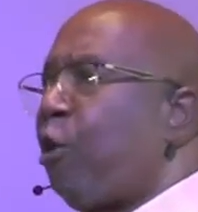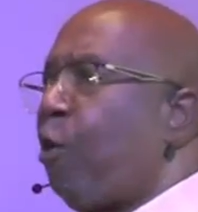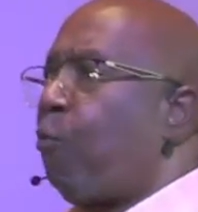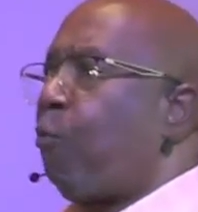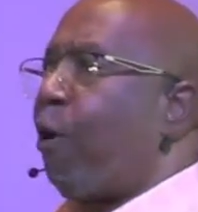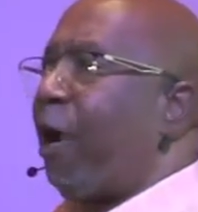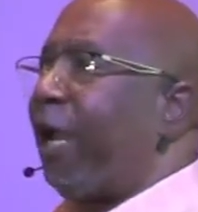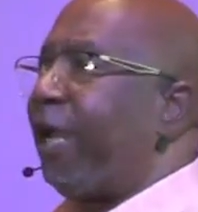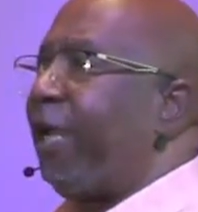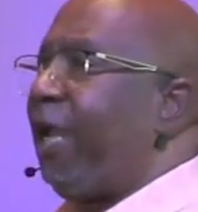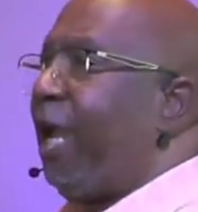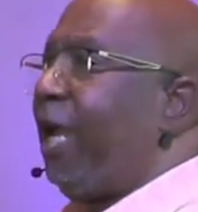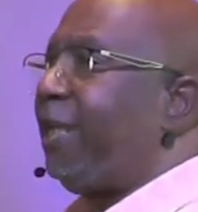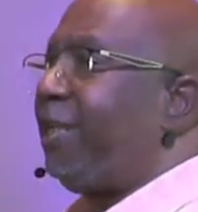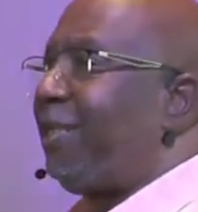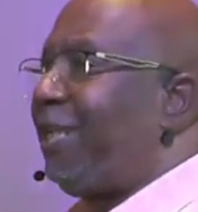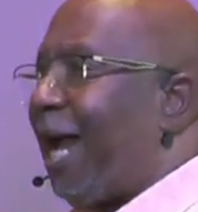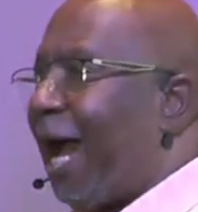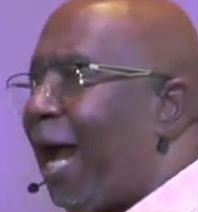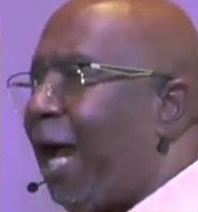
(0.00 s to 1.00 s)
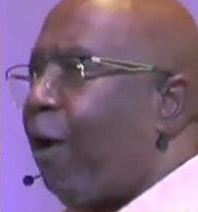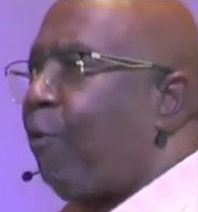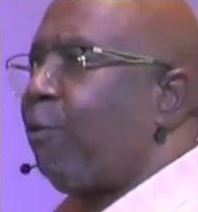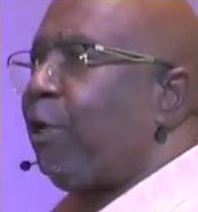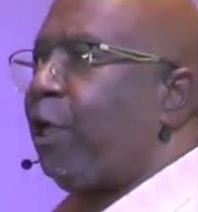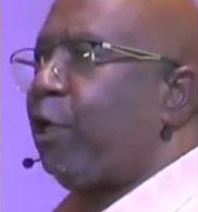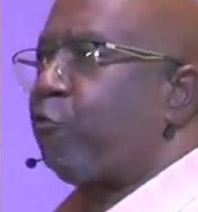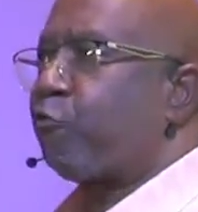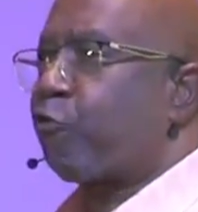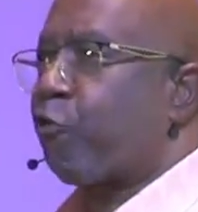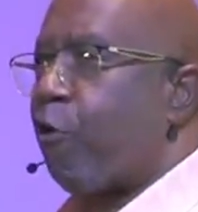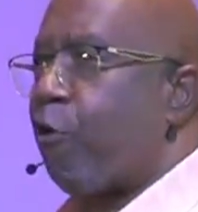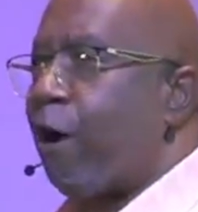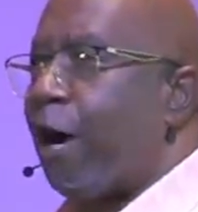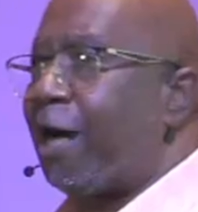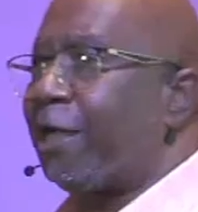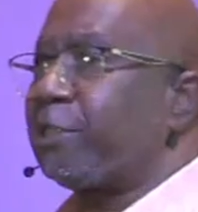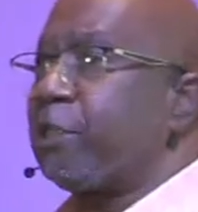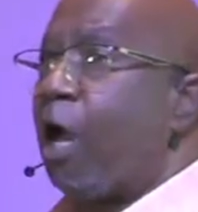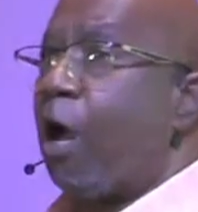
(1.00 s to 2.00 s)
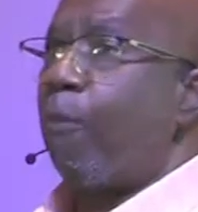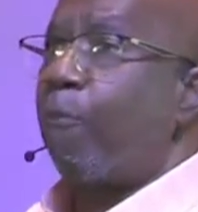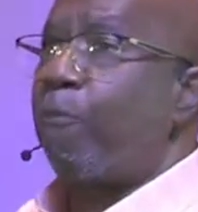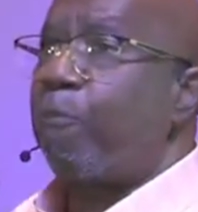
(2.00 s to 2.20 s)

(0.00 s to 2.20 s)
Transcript: the way, down in Troas,